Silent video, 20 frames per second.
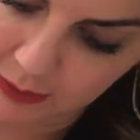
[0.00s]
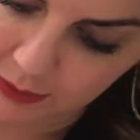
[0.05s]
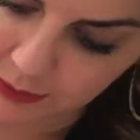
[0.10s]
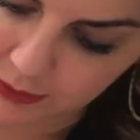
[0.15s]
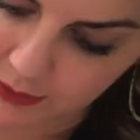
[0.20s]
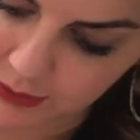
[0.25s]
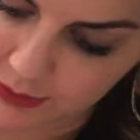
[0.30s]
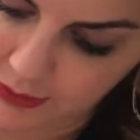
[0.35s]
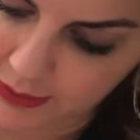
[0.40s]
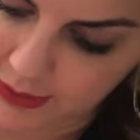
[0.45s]
we'll
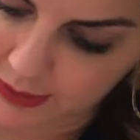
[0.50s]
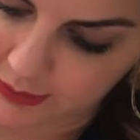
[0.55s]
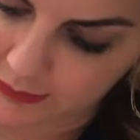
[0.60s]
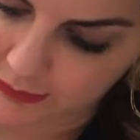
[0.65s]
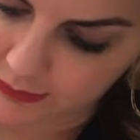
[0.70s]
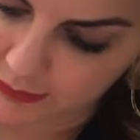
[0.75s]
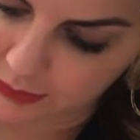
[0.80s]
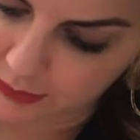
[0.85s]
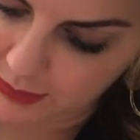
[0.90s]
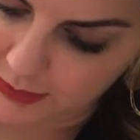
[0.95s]
turn your head
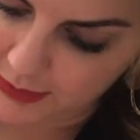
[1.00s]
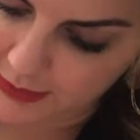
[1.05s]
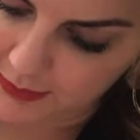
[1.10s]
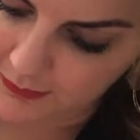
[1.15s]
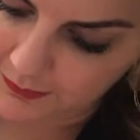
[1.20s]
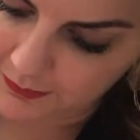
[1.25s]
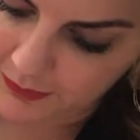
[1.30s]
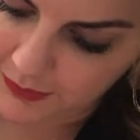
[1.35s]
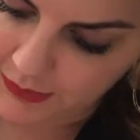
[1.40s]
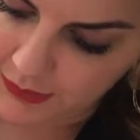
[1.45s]
a
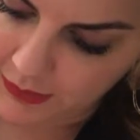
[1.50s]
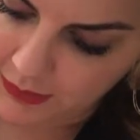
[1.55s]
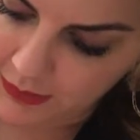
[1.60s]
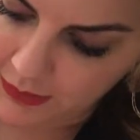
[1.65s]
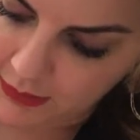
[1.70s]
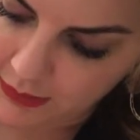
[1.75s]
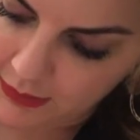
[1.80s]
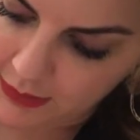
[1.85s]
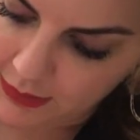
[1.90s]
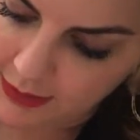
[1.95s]

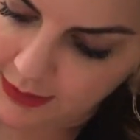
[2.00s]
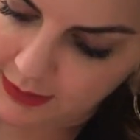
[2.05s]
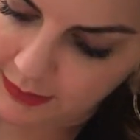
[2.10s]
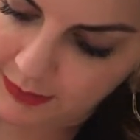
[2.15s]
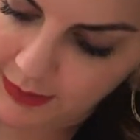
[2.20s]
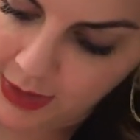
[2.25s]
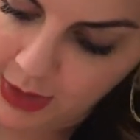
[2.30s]
little bit,